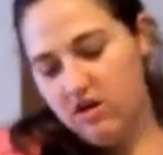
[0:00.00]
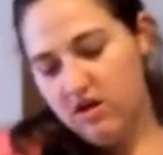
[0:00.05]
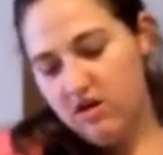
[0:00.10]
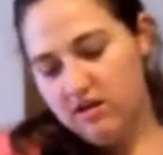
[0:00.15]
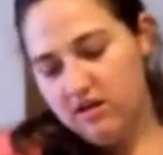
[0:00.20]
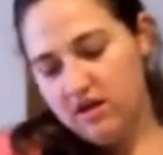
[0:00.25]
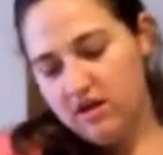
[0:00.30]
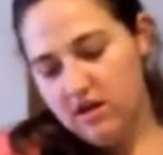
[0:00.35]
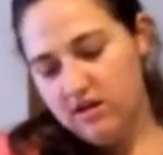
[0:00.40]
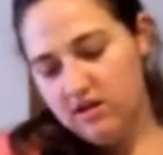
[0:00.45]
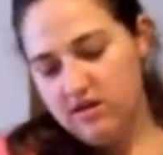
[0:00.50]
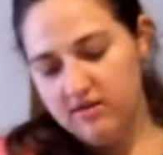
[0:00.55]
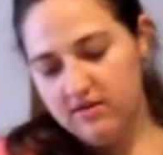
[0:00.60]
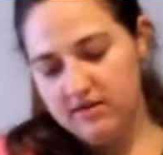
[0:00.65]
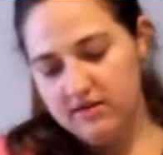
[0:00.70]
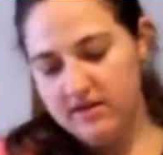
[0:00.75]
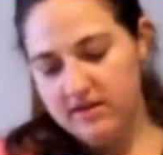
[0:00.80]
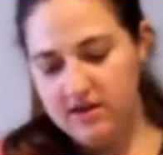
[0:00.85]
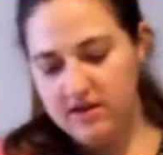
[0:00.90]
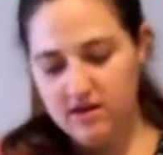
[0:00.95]
all the
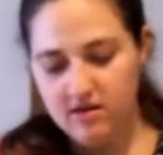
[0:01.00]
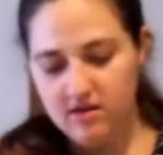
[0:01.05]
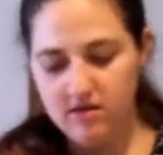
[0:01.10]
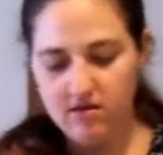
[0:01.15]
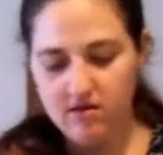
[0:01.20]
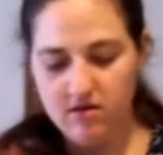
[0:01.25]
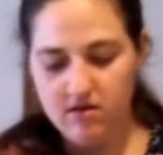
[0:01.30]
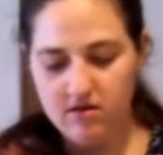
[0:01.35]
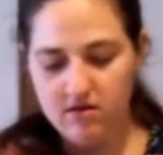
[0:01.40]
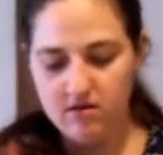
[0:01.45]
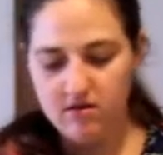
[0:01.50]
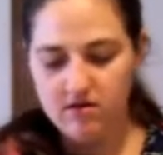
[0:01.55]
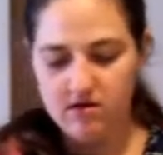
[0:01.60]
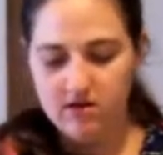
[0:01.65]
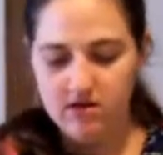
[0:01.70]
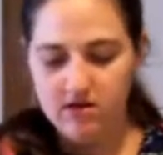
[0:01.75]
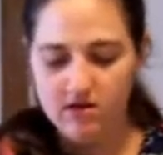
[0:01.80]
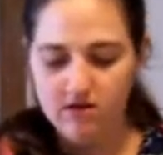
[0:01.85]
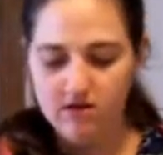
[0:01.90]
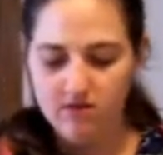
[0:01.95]
colors in here,
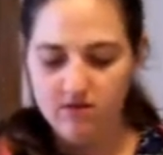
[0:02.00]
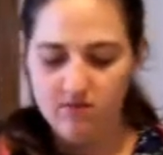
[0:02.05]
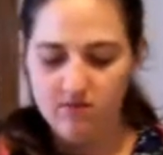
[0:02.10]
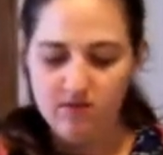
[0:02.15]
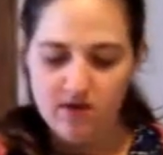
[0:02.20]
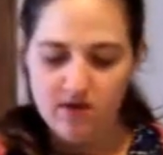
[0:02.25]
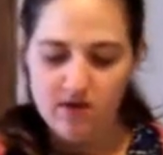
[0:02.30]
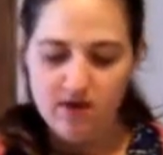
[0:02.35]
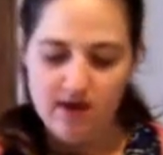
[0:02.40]
you know,